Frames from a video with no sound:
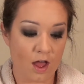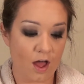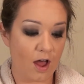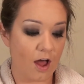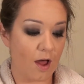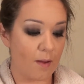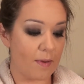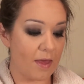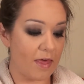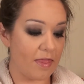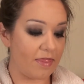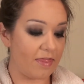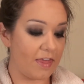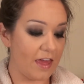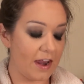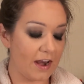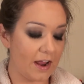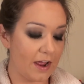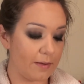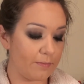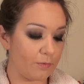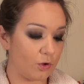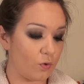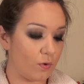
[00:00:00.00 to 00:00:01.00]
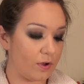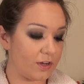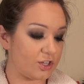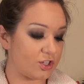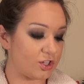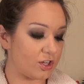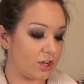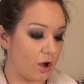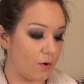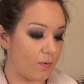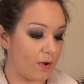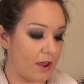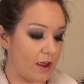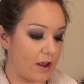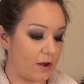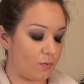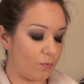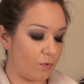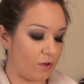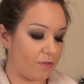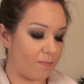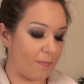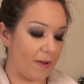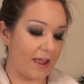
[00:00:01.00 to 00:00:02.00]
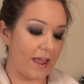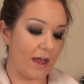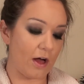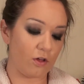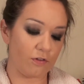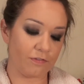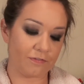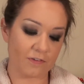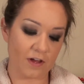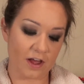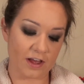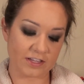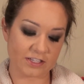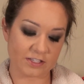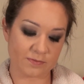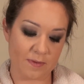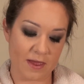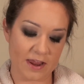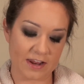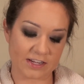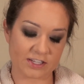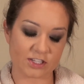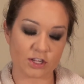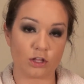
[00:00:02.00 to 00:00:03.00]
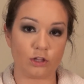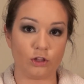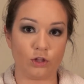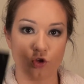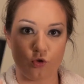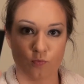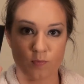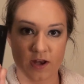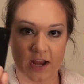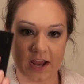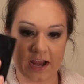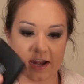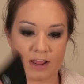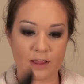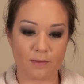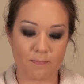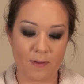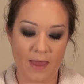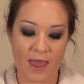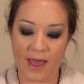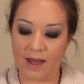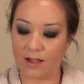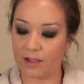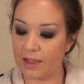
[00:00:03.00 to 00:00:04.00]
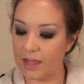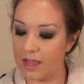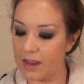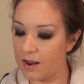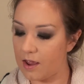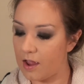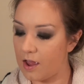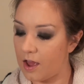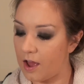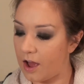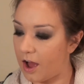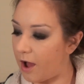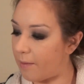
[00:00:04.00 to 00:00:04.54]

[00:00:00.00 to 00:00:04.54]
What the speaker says: And then I'm going to go in with my e.l.f. Cosmetics Illuminating Palette.